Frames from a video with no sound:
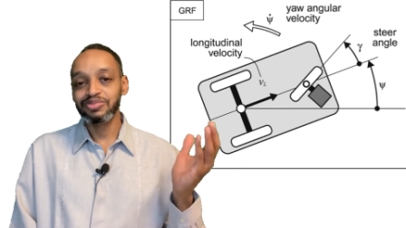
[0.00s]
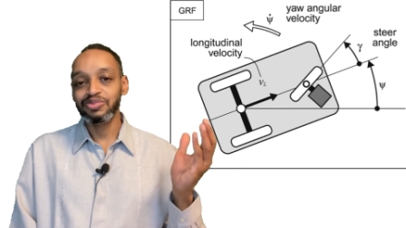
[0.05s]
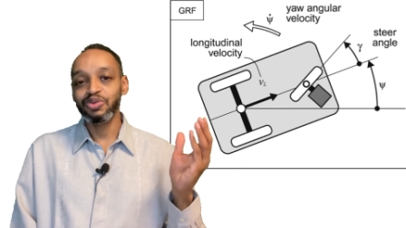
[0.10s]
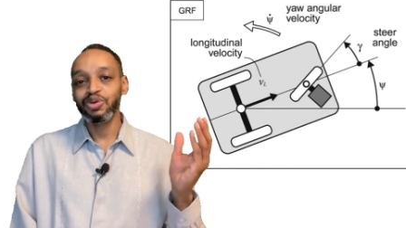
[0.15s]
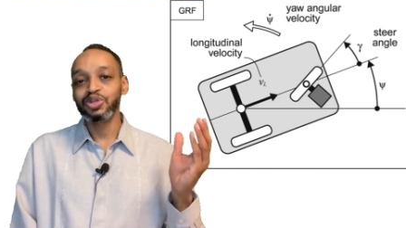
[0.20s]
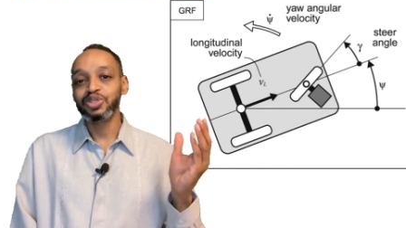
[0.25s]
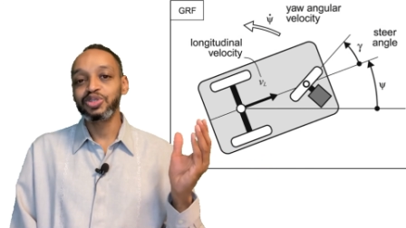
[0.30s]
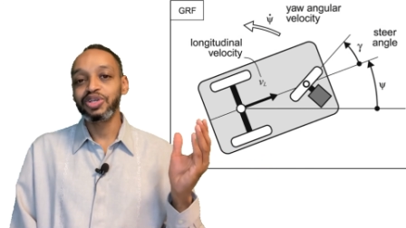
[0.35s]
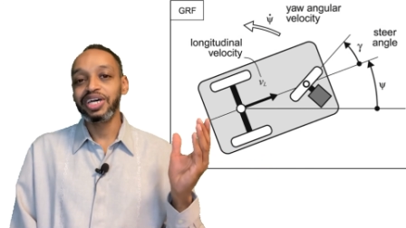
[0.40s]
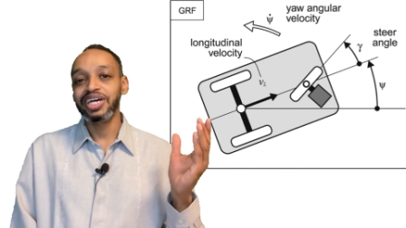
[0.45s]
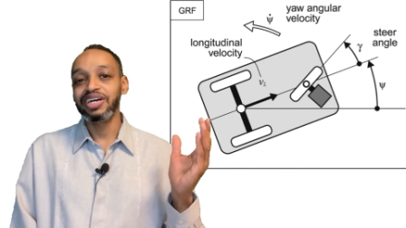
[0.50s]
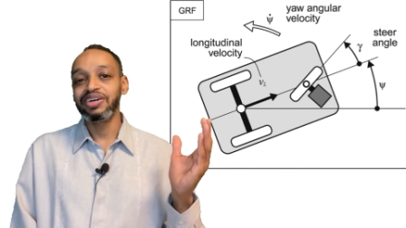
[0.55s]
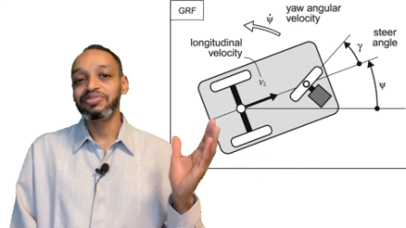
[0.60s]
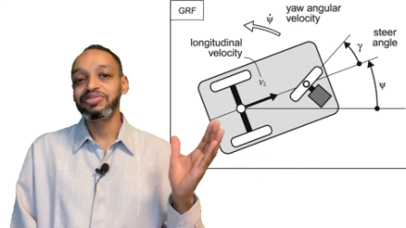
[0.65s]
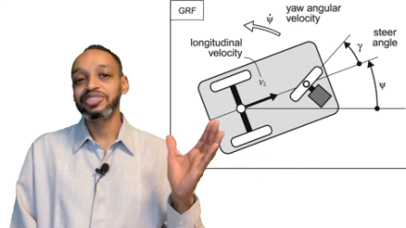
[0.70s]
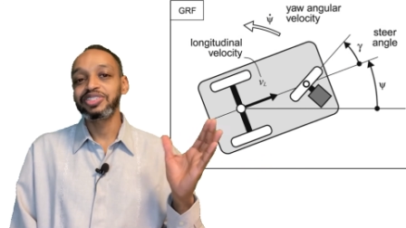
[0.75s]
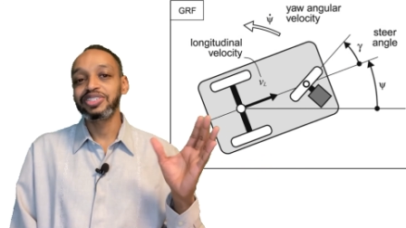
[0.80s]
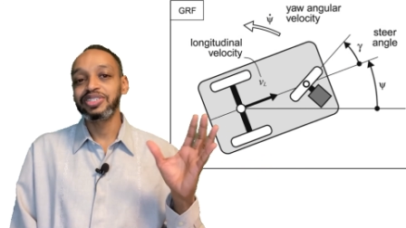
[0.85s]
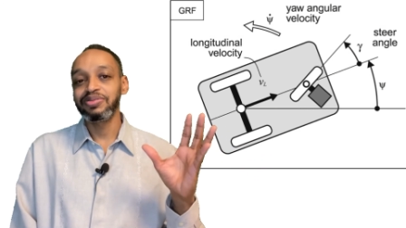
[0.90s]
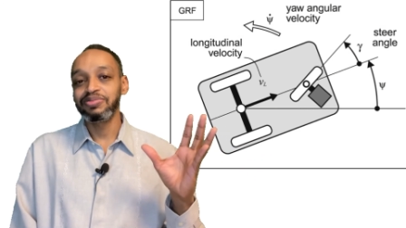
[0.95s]
We also
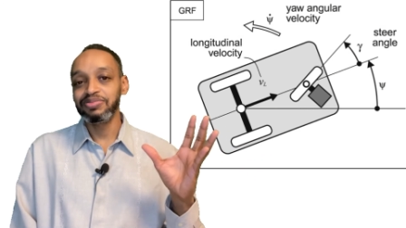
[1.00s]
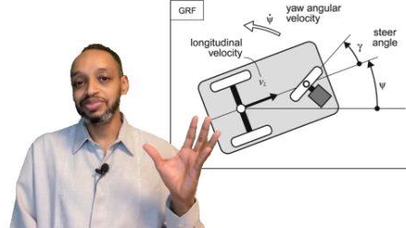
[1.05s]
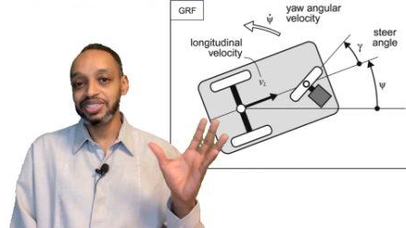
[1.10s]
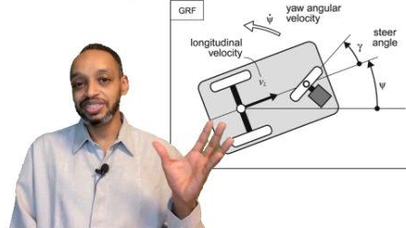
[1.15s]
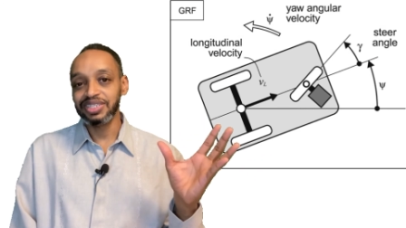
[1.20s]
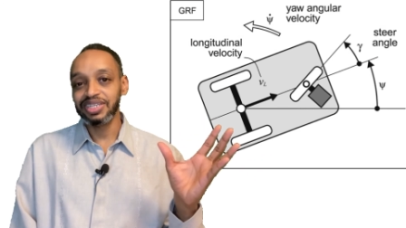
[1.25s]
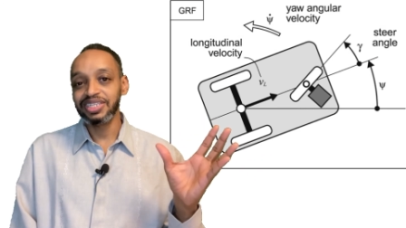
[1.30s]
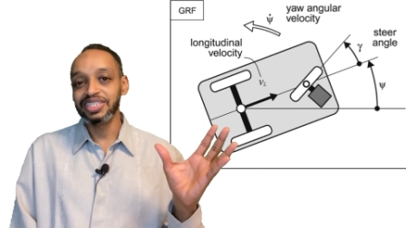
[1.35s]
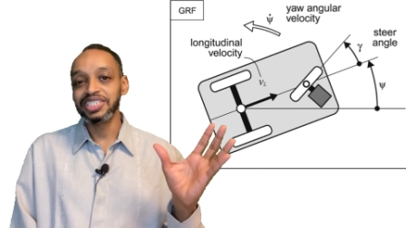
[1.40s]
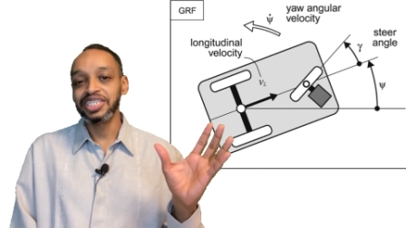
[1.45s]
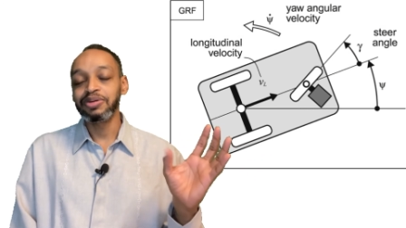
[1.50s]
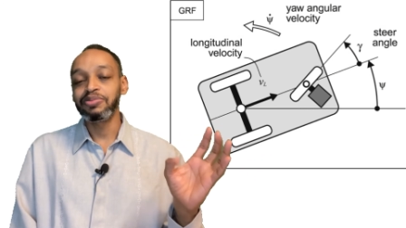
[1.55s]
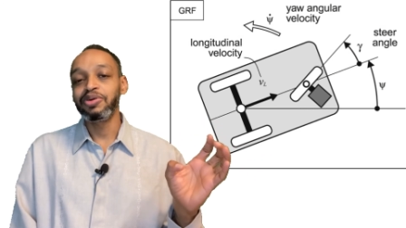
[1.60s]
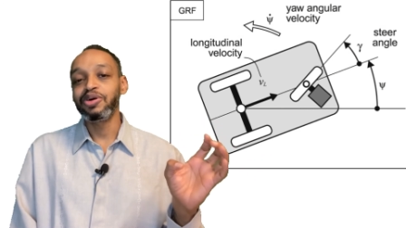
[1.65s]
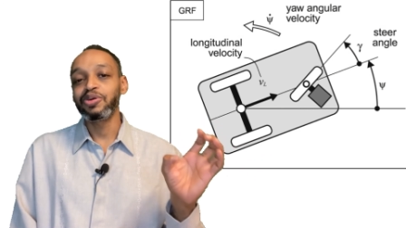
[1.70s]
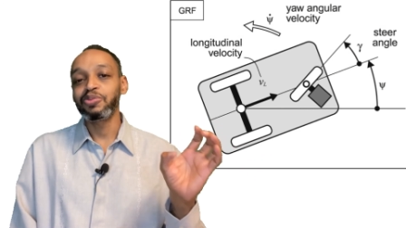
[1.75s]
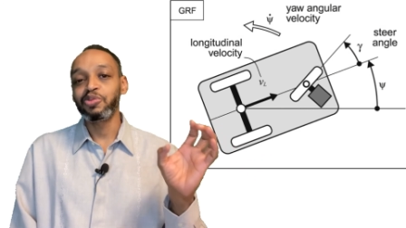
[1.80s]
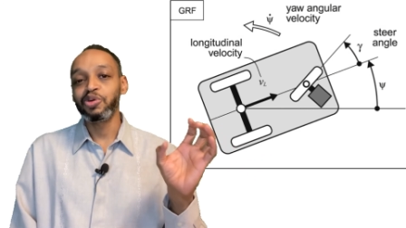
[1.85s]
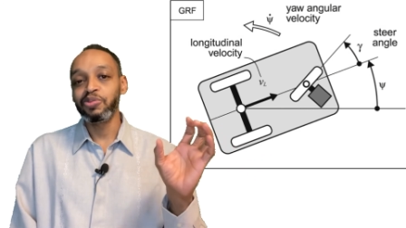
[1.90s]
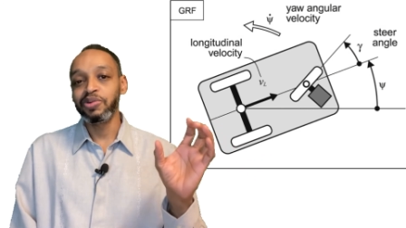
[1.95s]
have some studies
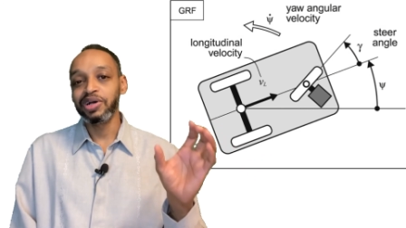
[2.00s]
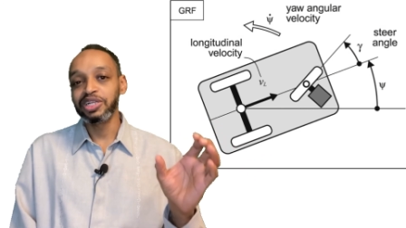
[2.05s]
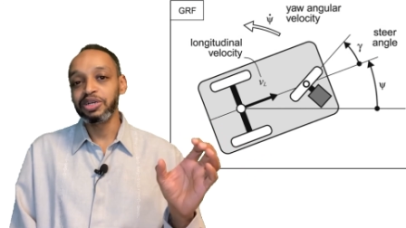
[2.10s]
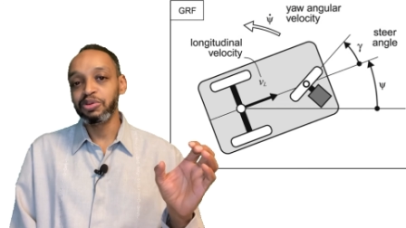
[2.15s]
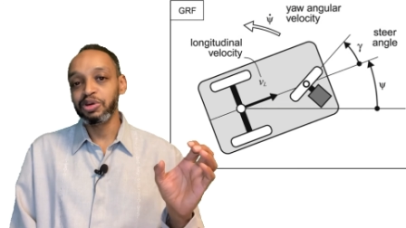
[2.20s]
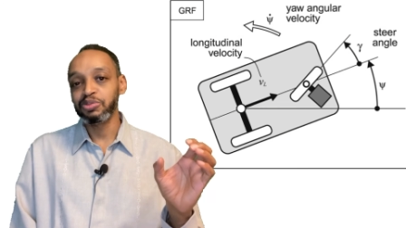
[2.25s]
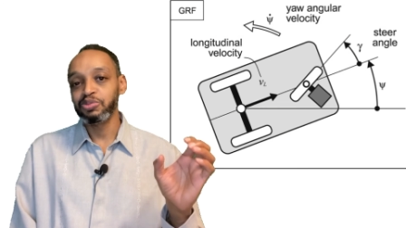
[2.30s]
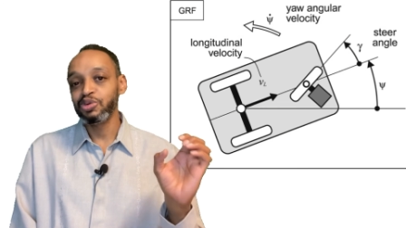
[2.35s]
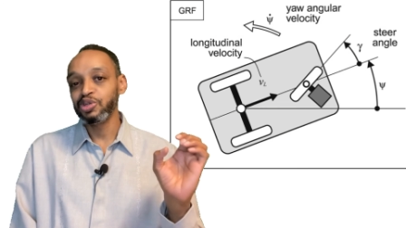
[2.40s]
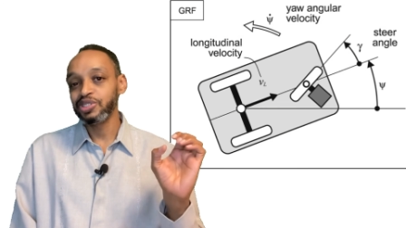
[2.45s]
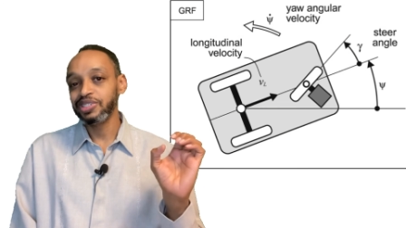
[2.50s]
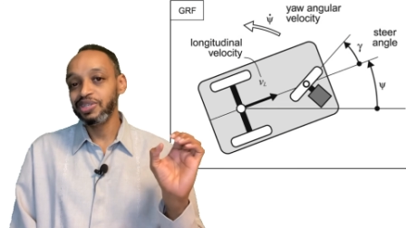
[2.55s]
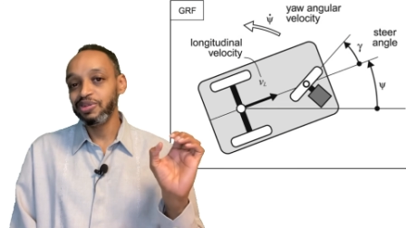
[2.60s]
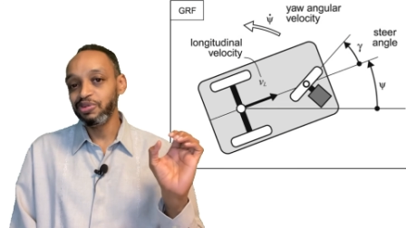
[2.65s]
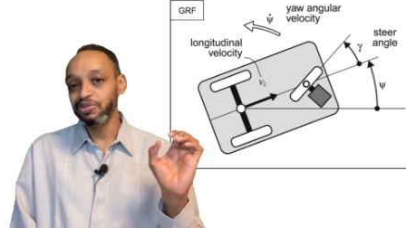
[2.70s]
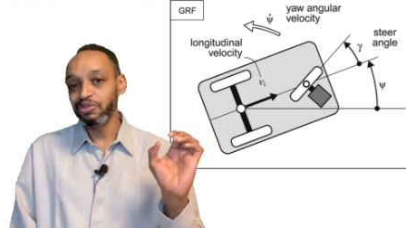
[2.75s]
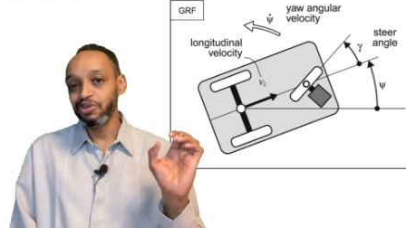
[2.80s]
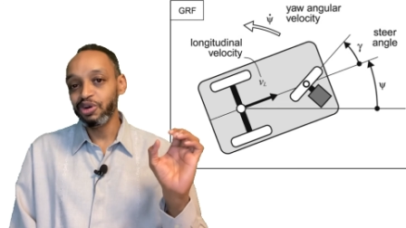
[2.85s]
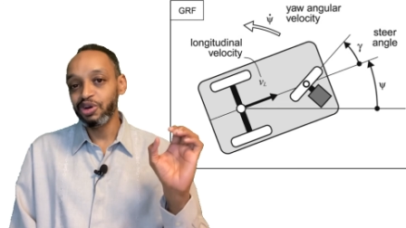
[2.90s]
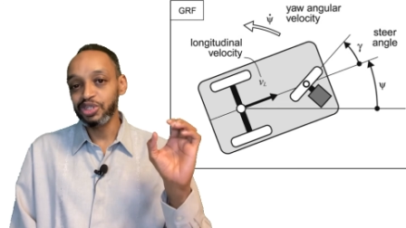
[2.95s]
about mobile robot, mostly
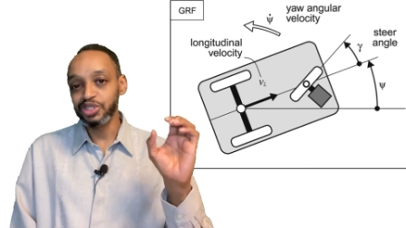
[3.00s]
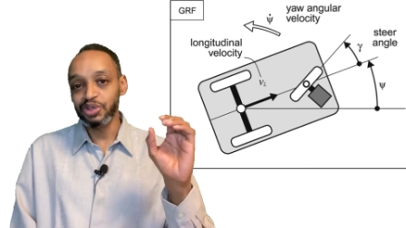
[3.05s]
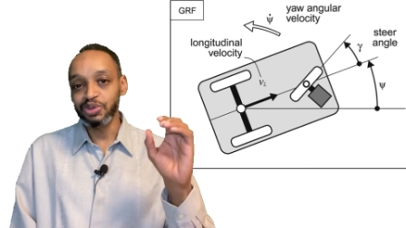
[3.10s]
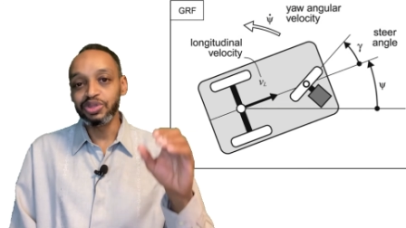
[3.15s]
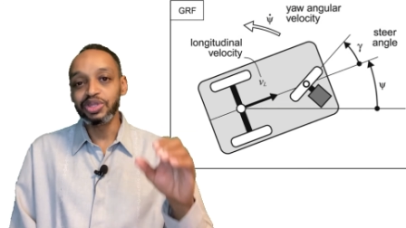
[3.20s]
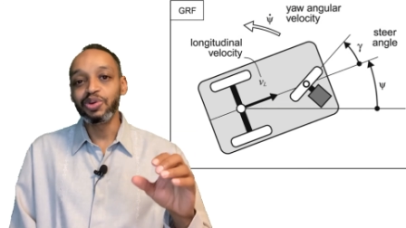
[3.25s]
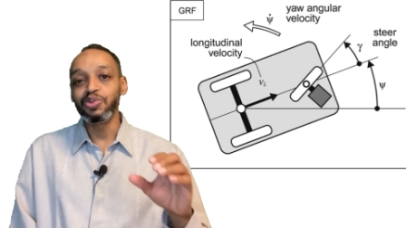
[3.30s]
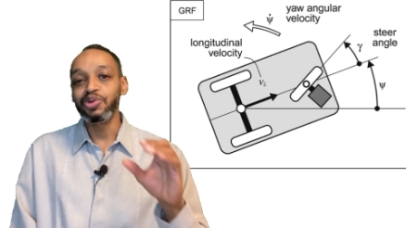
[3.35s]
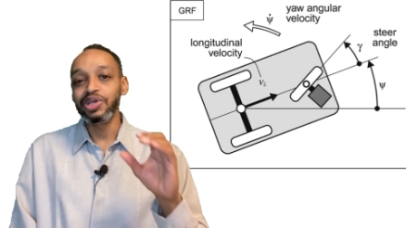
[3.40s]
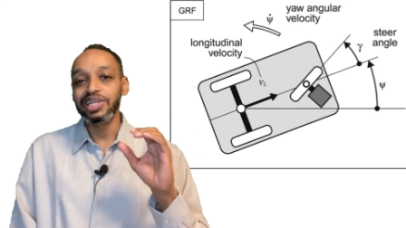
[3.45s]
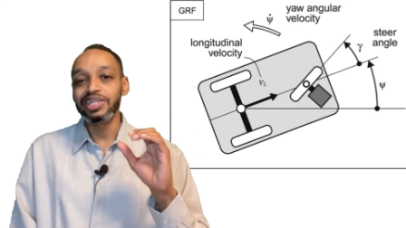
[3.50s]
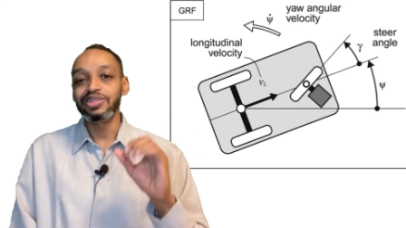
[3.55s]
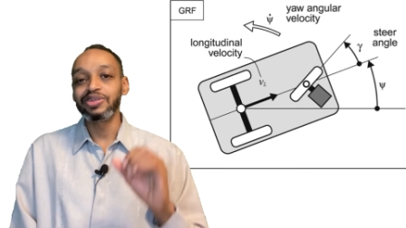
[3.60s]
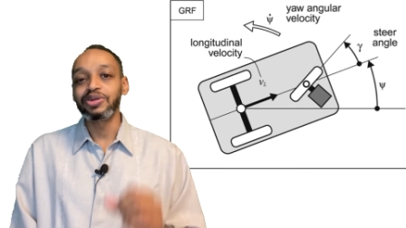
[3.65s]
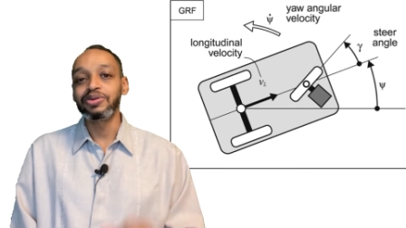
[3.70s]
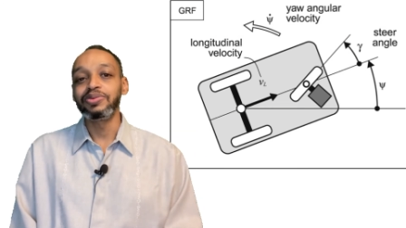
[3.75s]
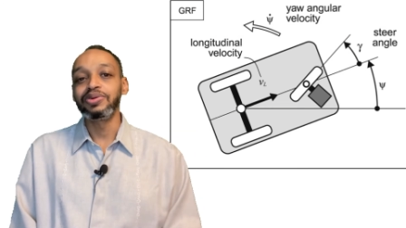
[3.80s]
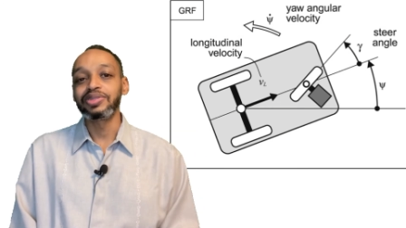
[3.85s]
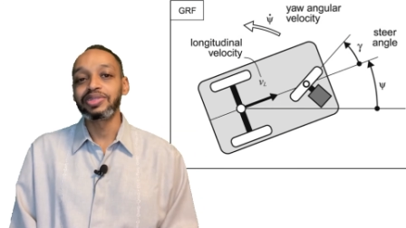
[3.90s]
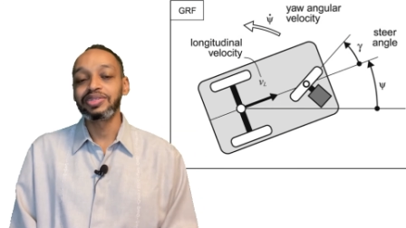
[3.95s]
we focus on the wheeled
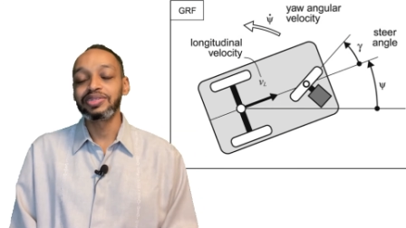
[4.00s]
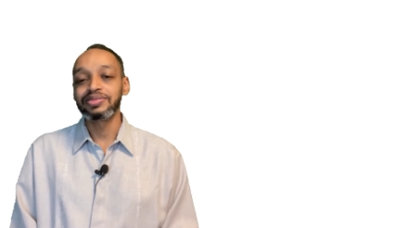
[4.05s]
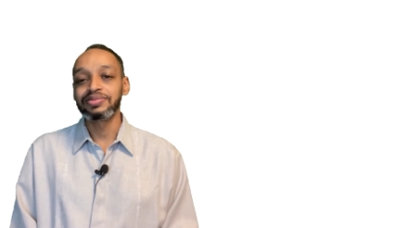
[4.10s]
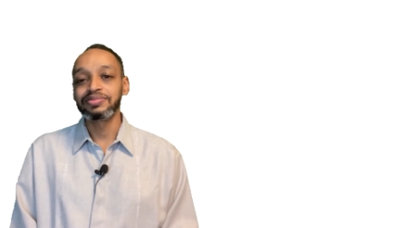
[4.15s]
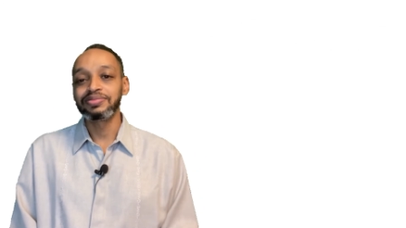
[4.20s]
robot.